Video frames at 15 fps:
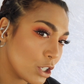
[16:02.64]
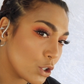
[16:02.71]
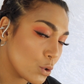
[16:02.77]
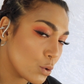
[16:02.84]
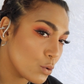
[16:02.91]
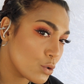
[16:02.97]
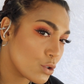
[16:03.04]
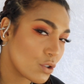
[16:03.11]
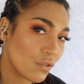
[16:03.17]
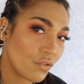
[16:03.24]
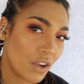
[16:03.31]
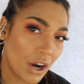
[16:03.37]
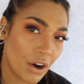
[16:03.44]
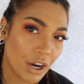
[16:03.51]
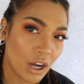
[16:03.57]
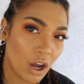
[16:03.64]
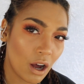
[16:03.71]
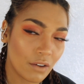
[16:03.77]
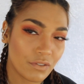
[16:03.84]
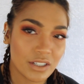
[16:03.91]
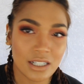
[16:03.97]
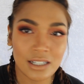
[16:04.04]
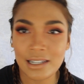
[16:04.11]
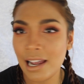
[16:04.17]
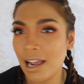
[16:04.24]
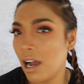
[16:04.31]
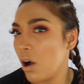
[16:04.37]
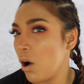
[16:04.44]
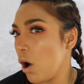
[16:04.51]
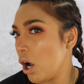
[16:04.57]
used very often now